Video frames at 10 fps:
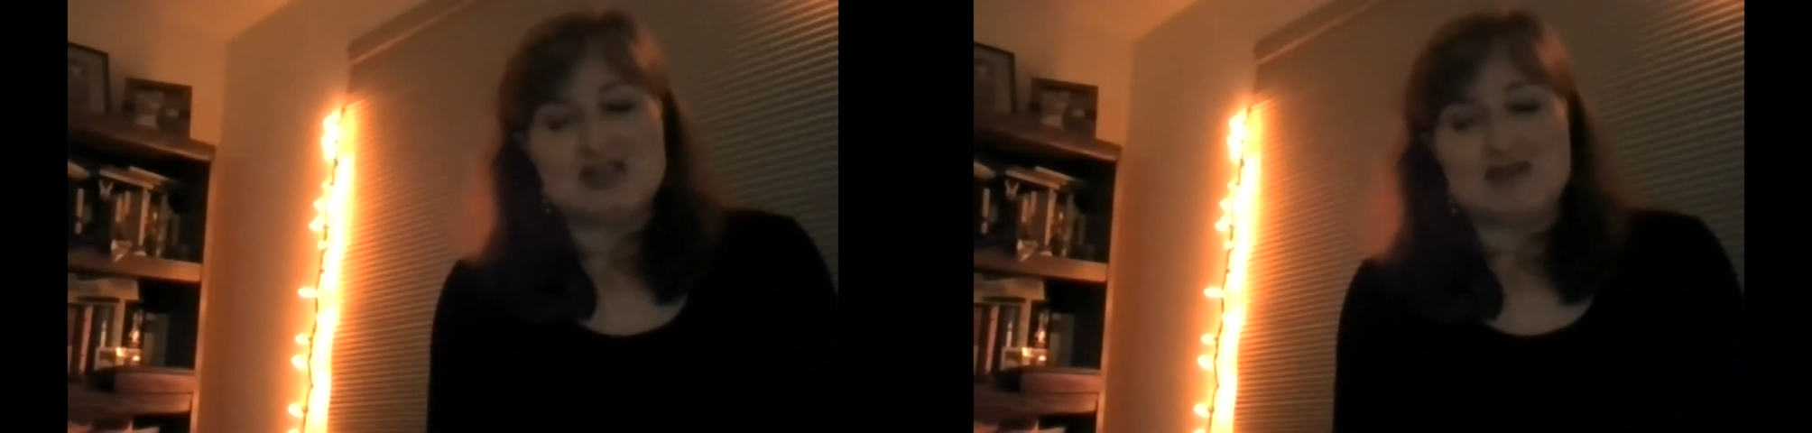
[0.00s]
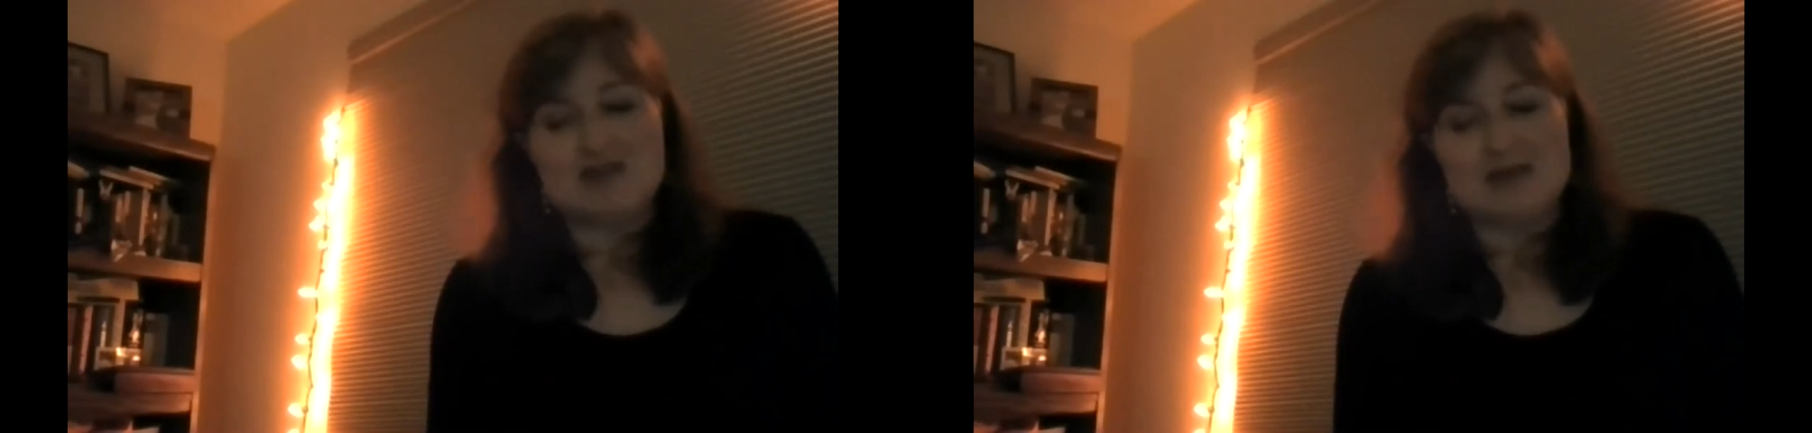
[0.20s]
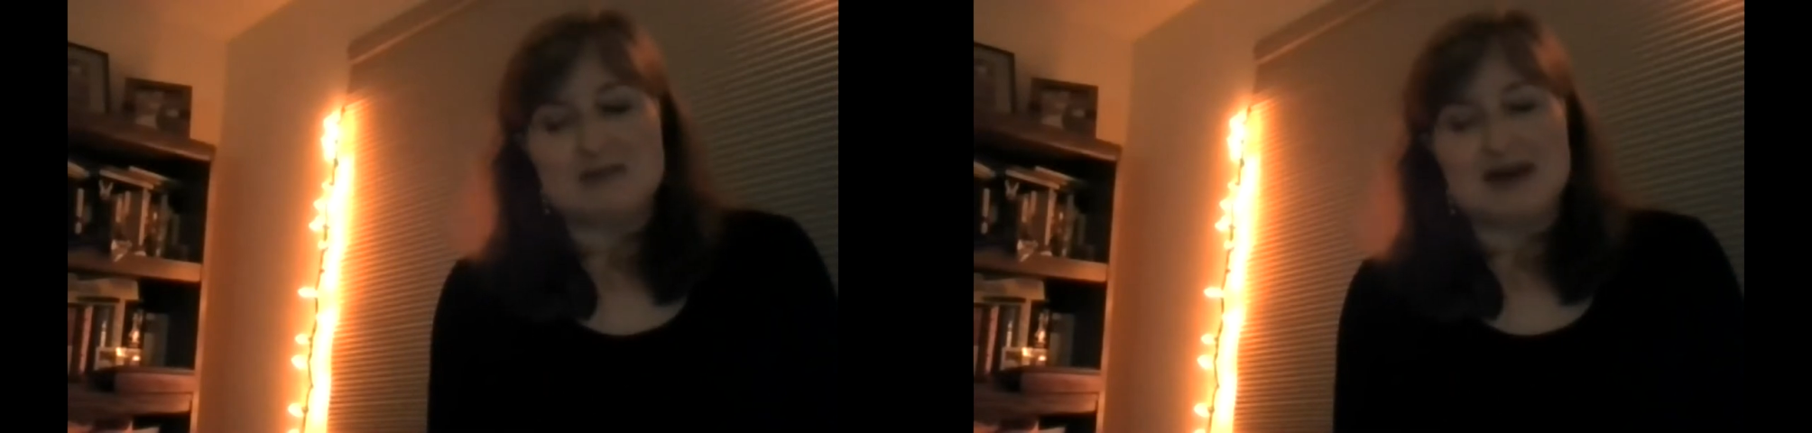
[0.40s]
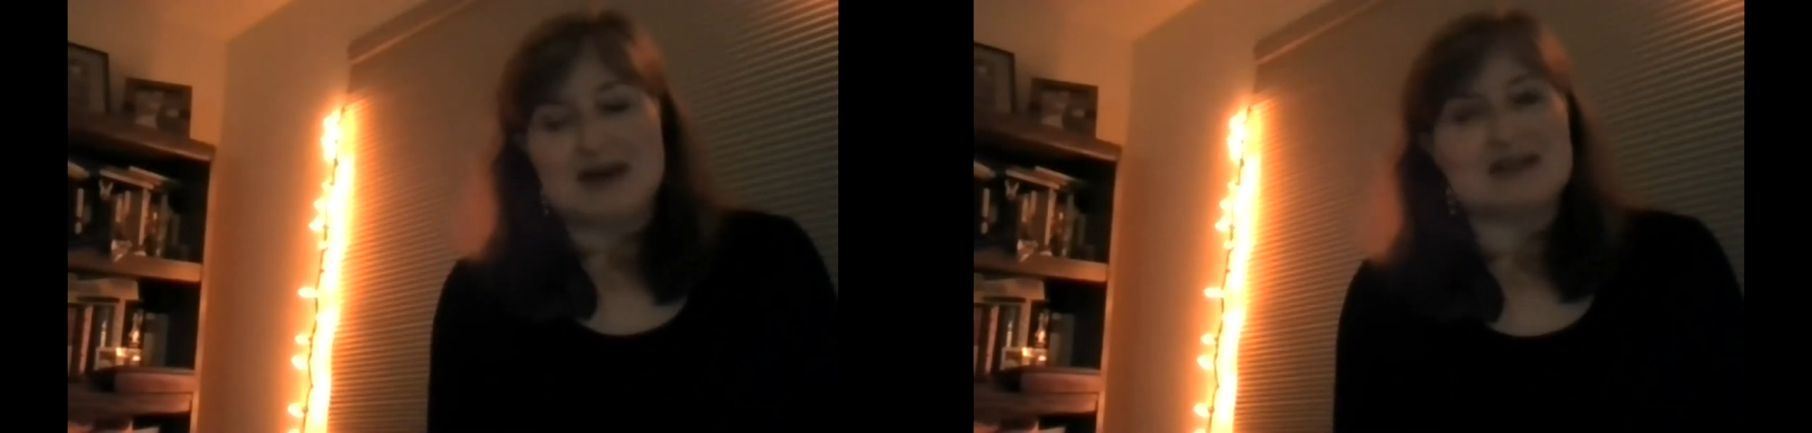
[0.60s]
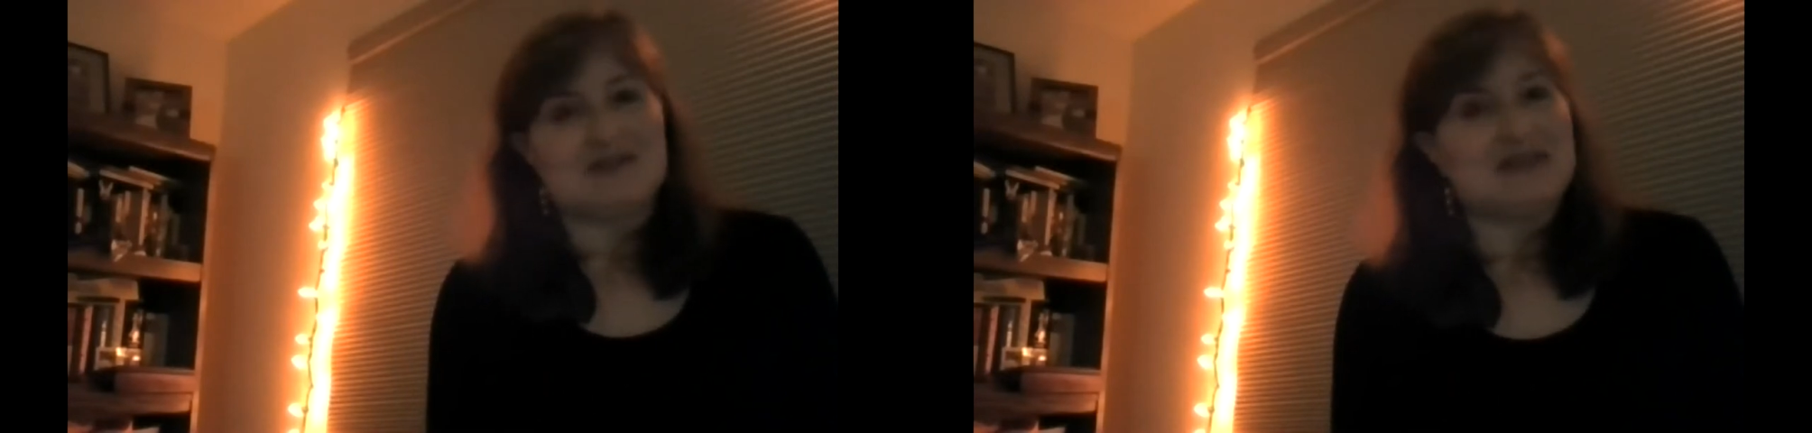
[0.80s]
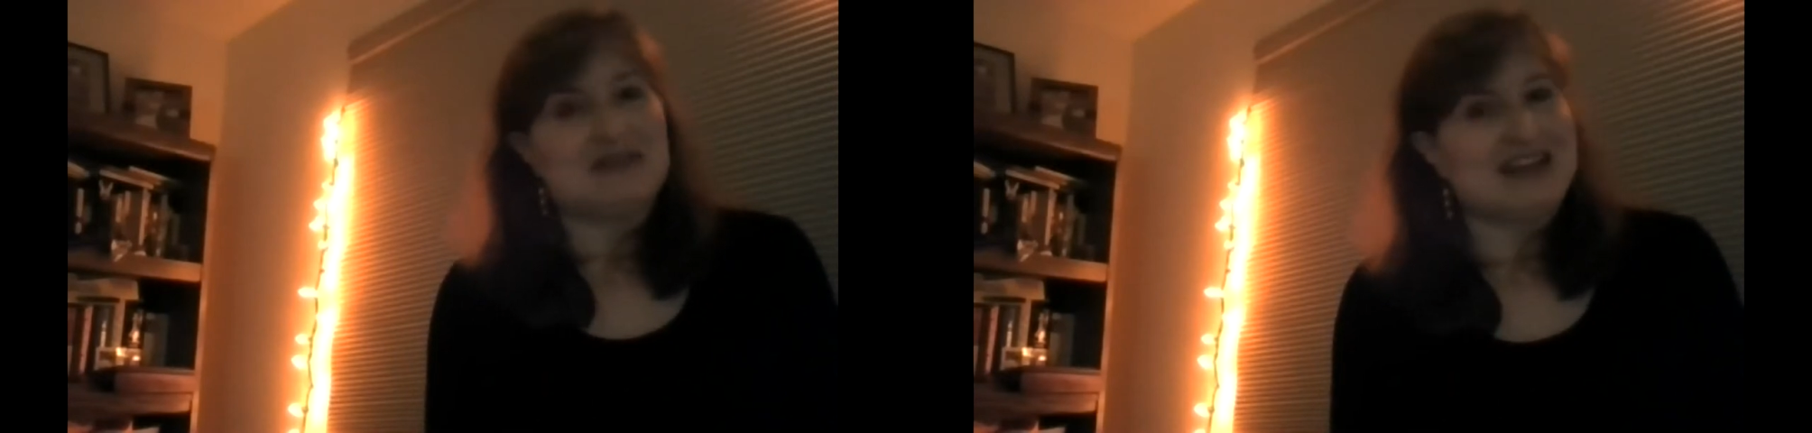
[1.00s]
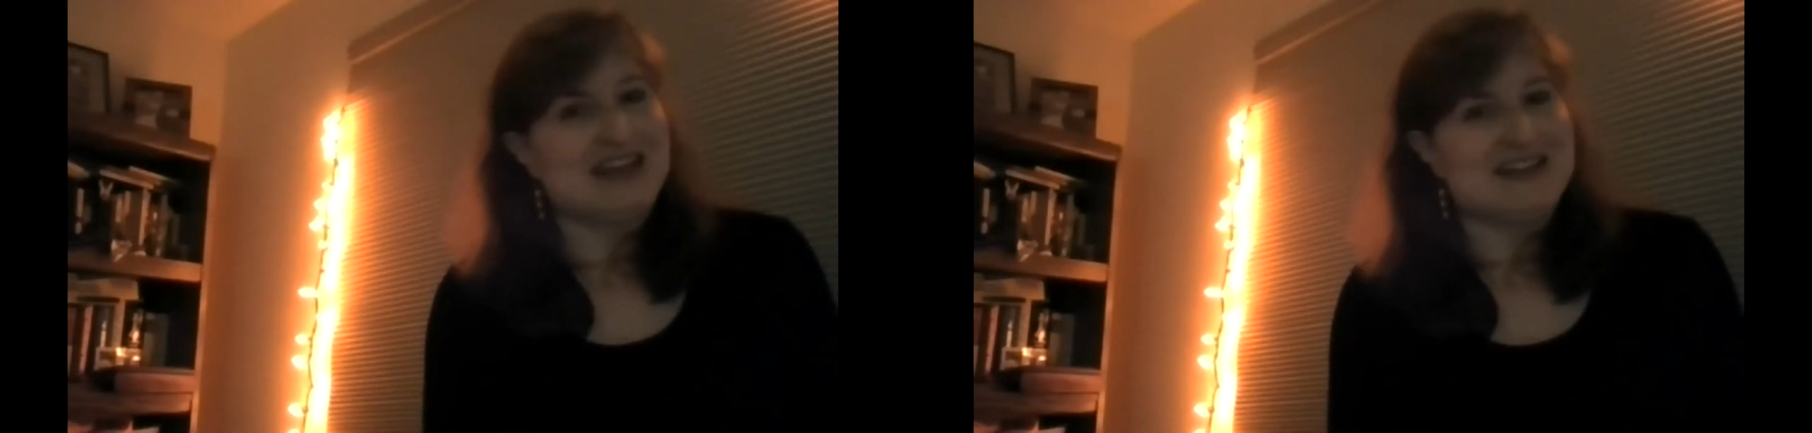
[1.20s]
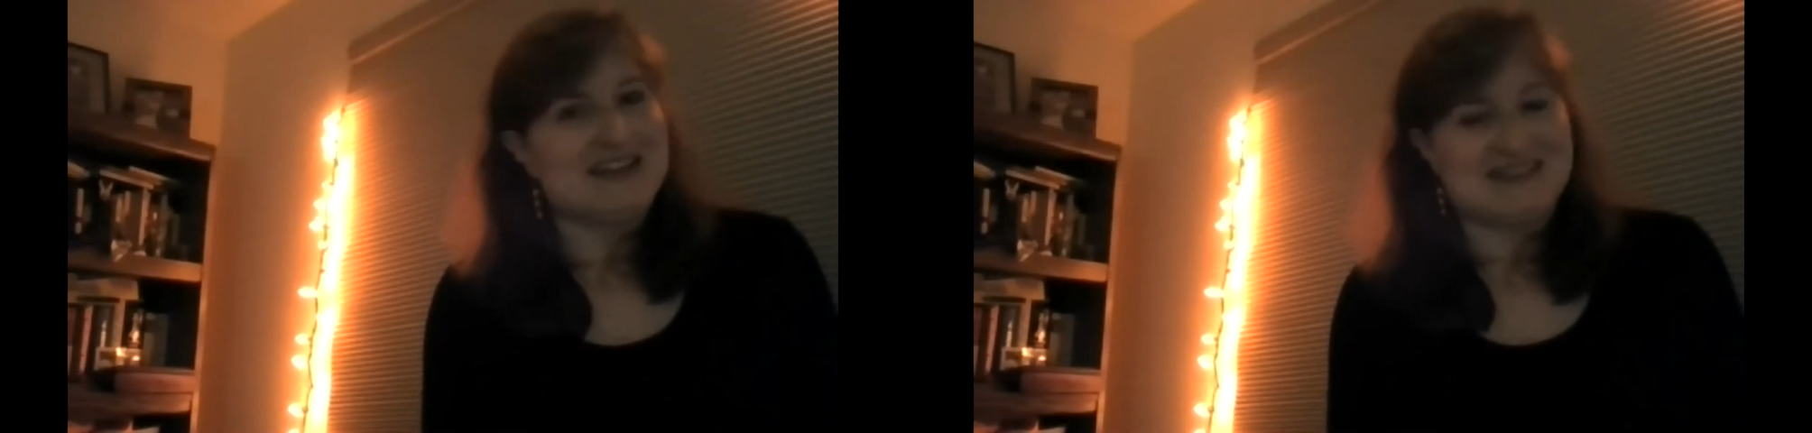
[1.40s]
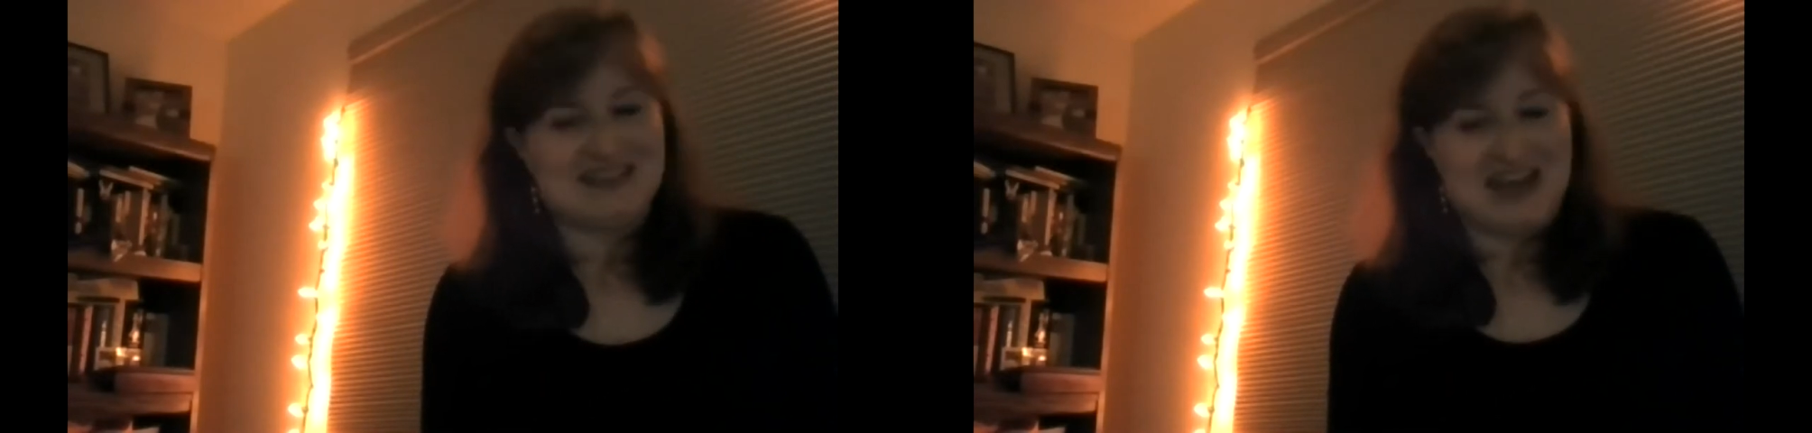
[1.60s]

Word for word: dropped by to give me the keys.